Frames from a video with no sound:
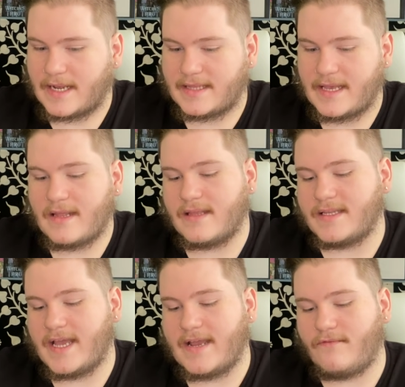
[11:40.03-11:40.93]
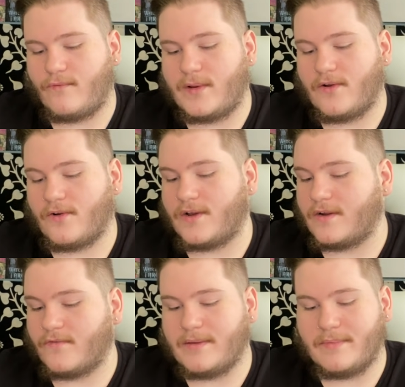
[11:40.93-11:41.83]
at the end of the day, if we're going
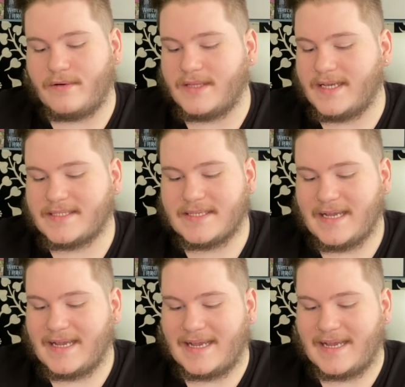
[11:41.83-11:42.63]
to rebuild this,